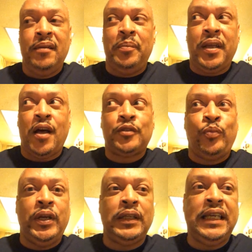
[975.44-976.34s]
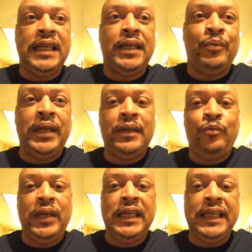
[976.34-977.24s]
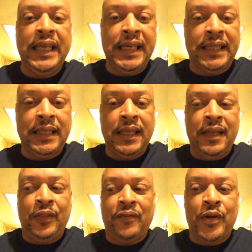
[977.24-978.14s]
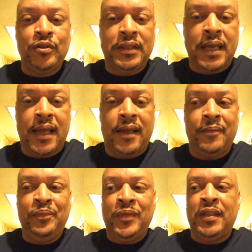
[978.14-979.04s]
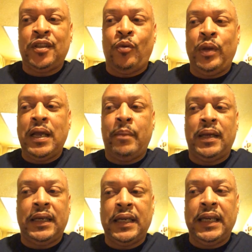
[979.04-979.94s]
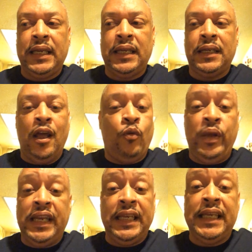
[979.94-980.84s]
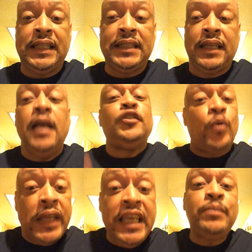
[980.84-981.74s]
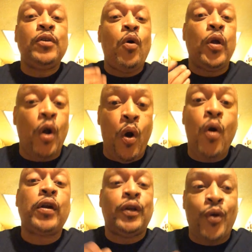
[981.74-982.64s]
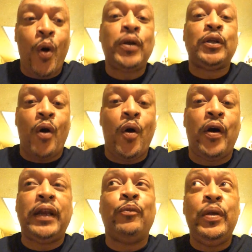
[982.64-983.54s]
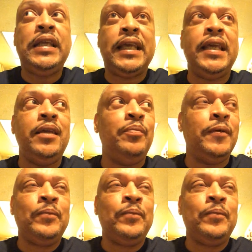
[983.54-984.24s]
because we didn't get it. We didn't. We didn't get it the first time. So we come at it again. We didn't get it the same. So it keeps going on and on and on. And we keep